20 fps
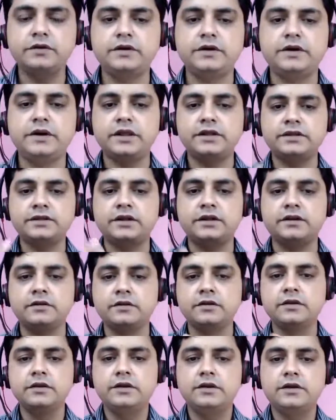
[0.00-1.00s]
take the
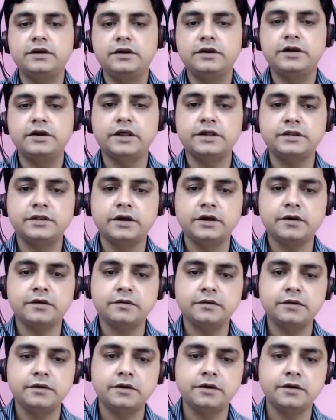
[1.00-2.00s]
take
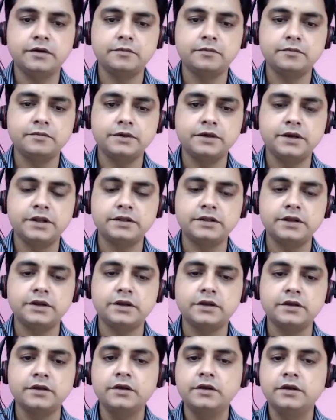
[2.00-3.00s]
the
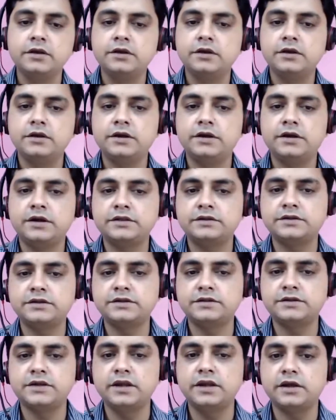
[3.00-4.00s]
intensity
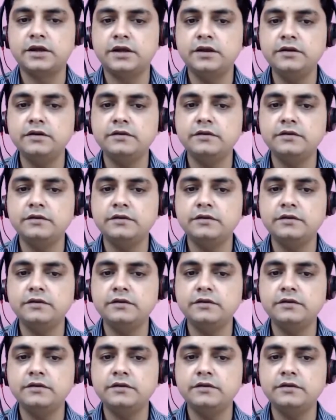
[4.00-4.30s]
scale again,